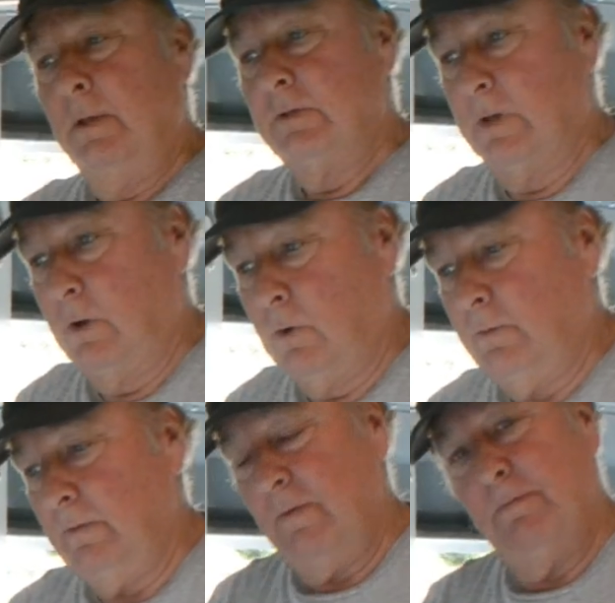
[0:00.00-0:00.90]

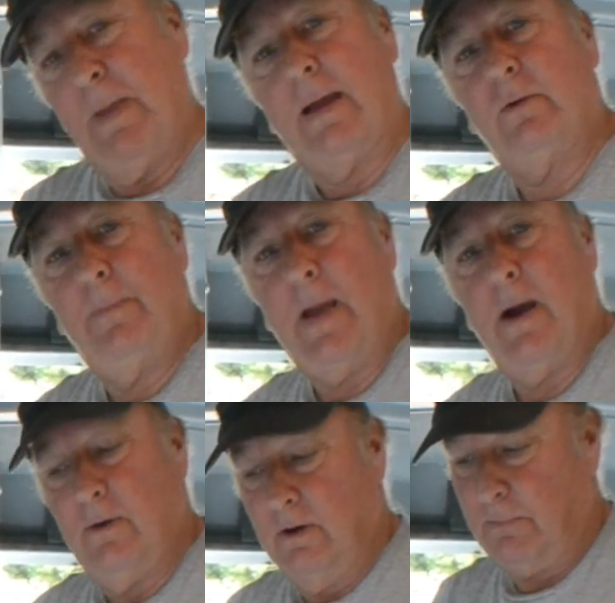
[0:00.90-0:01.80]
So battery
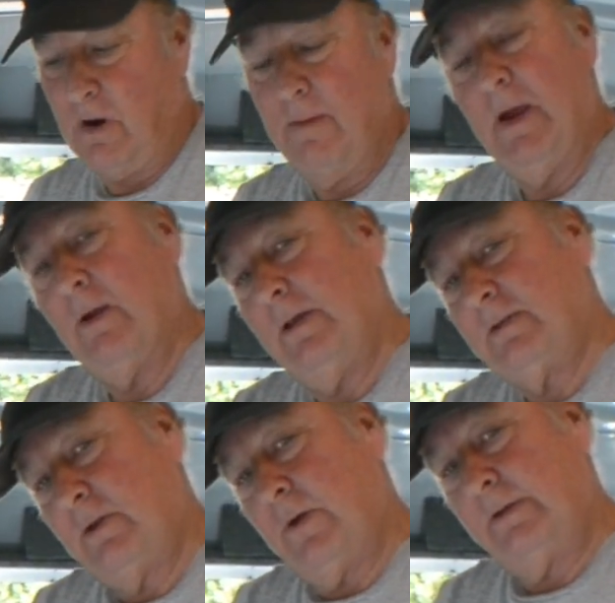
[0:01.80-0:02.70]
power primarily
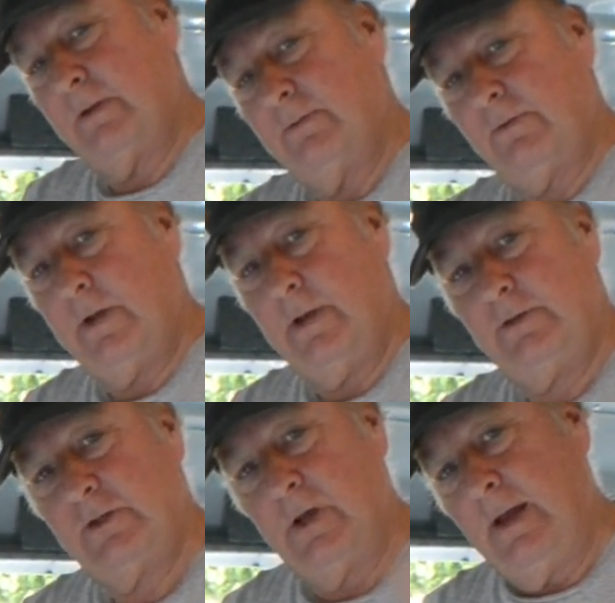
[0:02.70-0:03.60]
is going to the
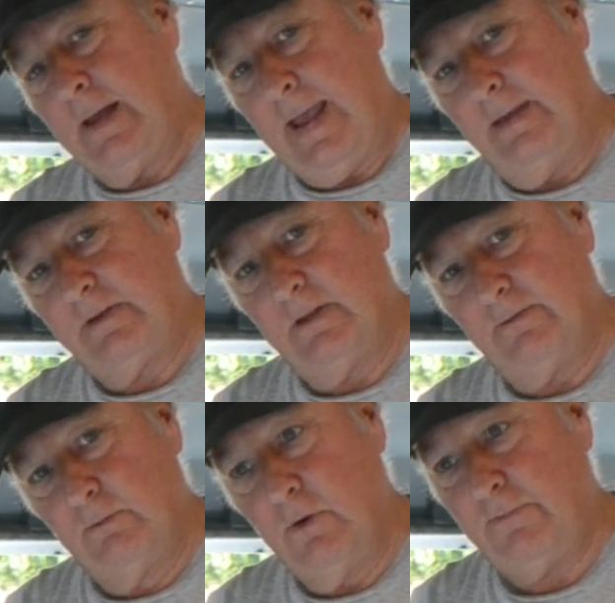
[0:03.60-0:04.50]
fridge and to the
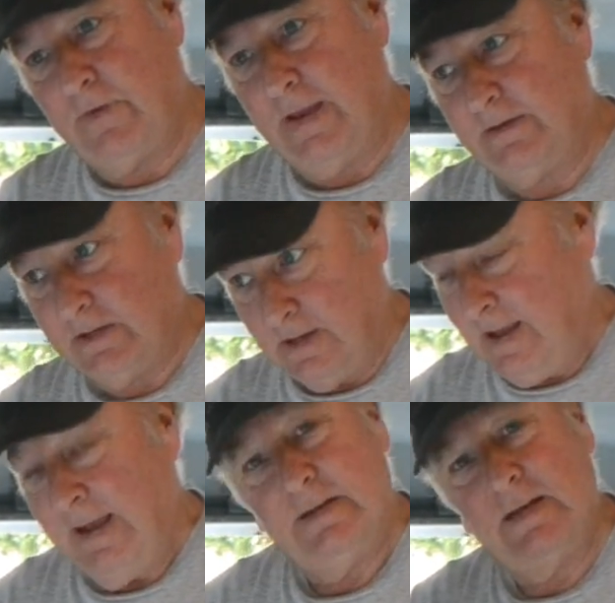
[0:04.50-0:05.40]
roof vent.
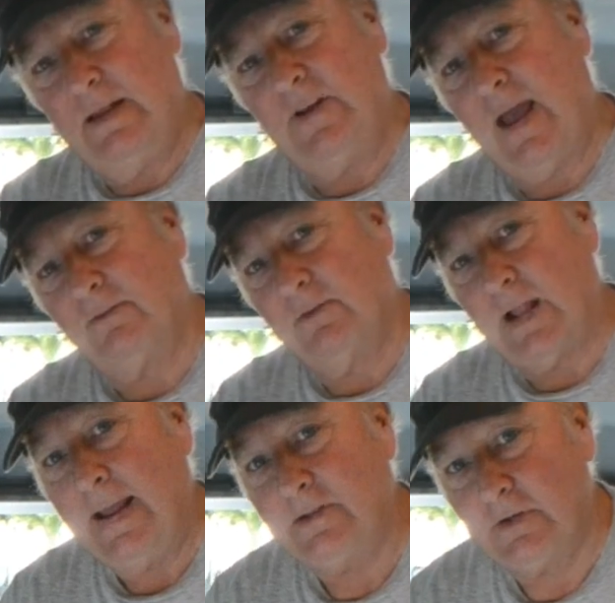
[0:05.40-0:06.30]
Didn't even have
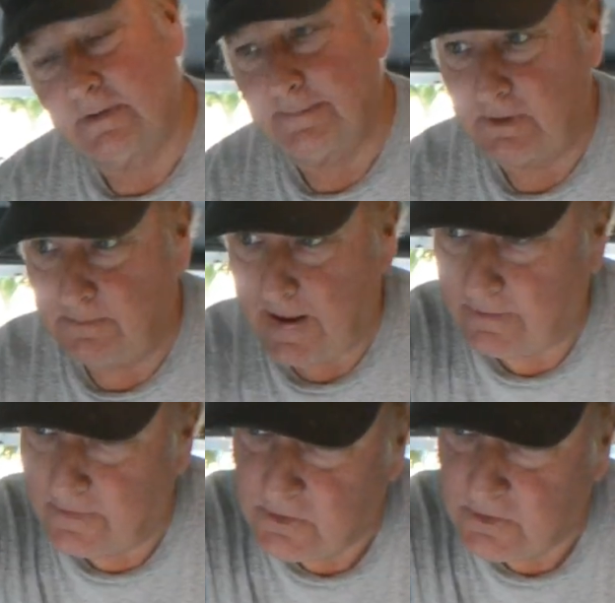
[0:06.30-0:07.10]
lights hooked up to the battery.